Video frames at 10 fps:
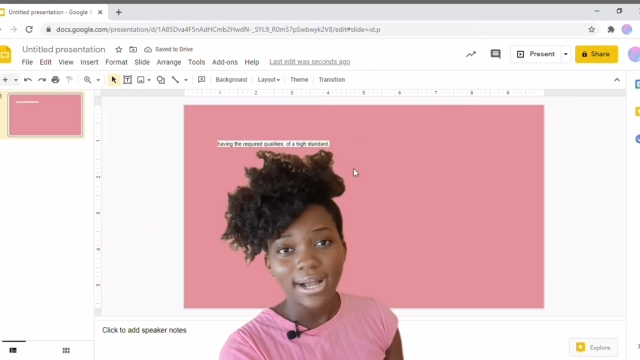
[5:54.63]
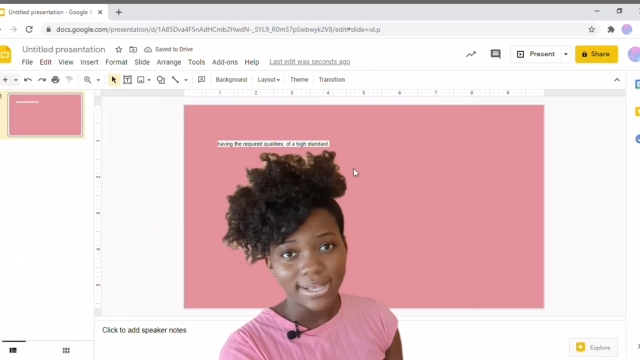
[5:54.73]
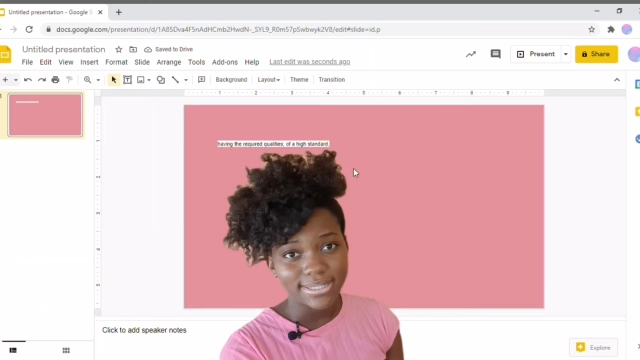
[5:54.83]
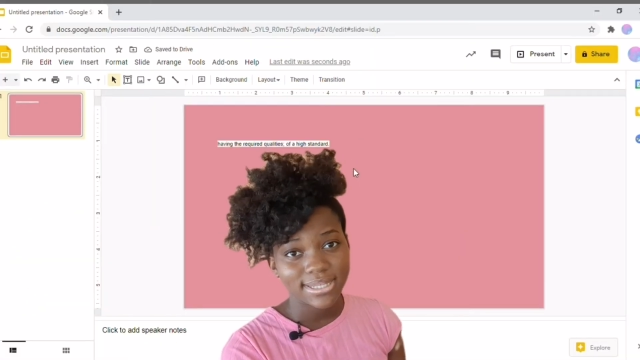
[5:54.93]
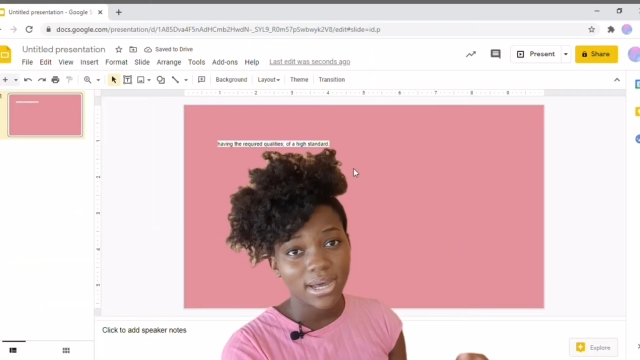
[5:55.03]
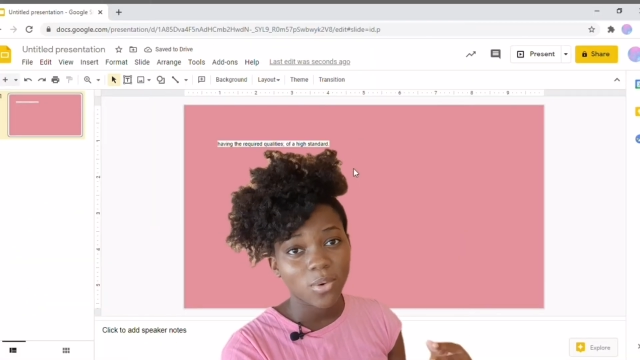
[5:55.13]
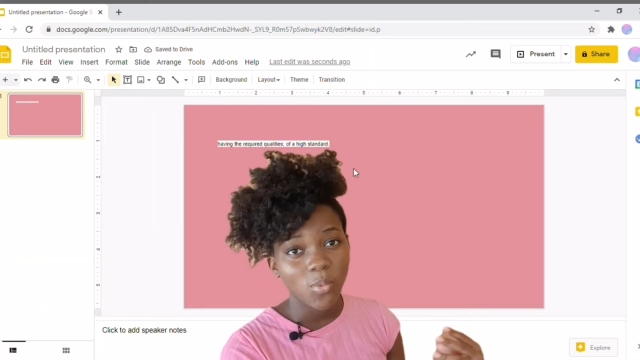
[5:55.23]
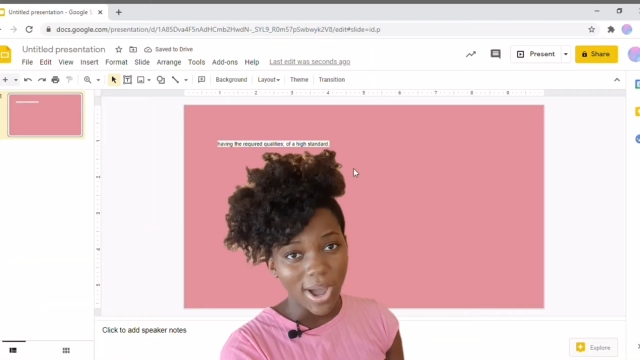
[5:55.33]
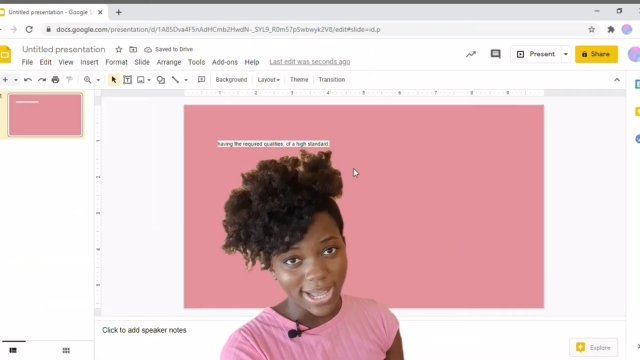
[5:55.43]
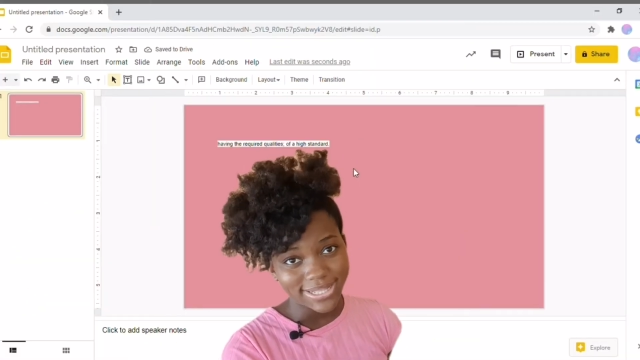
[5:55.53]
as a
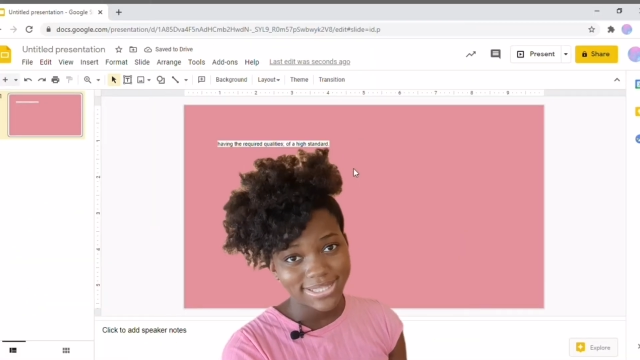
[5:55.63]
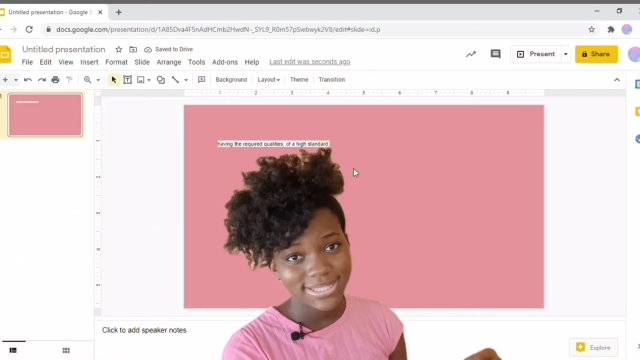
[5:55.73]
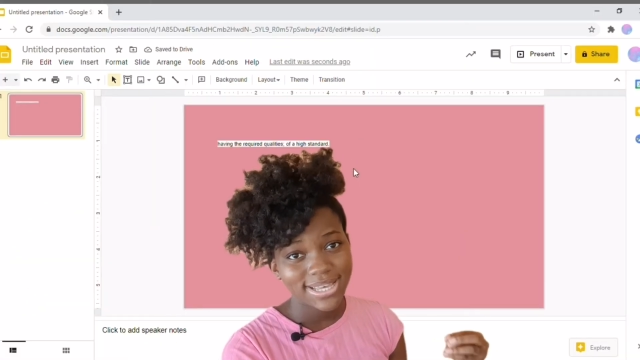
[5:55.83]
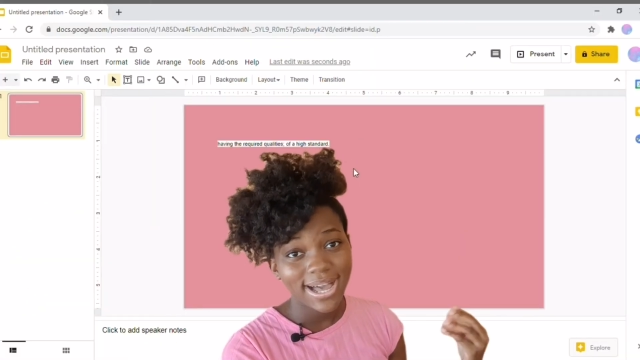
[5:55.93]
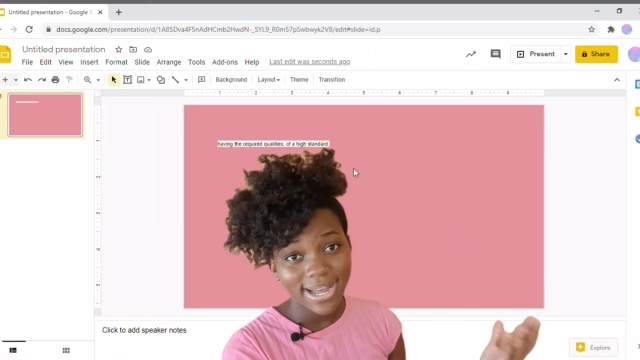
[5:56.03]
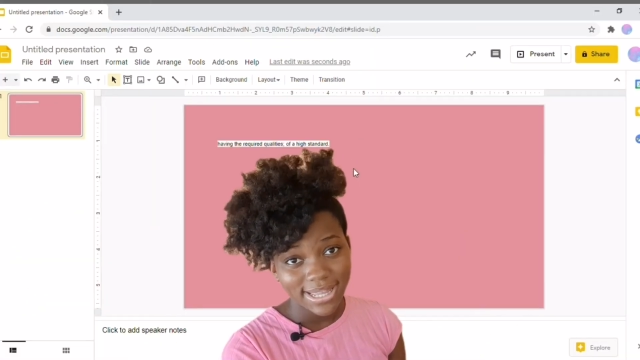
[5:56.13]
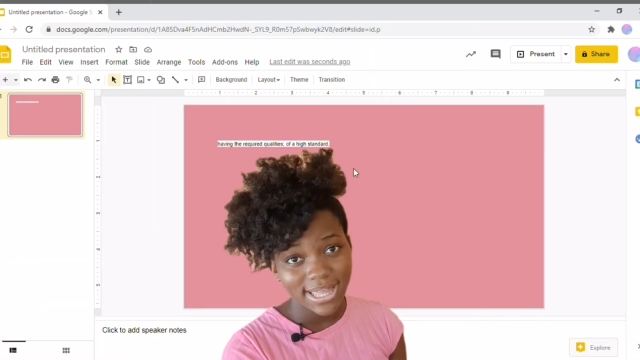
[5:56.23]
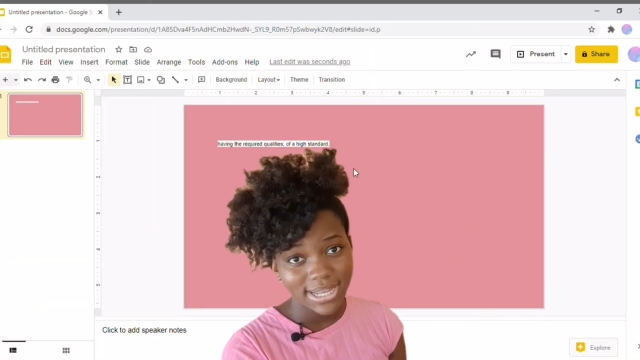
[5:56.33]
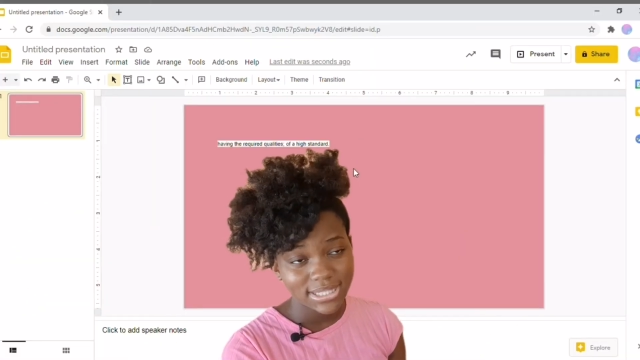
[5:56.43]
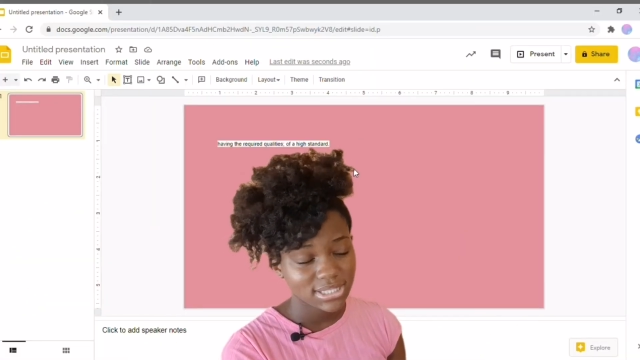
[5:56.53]
white
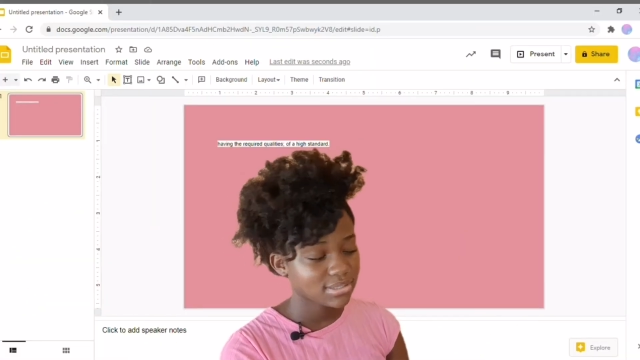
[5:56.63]
highlight.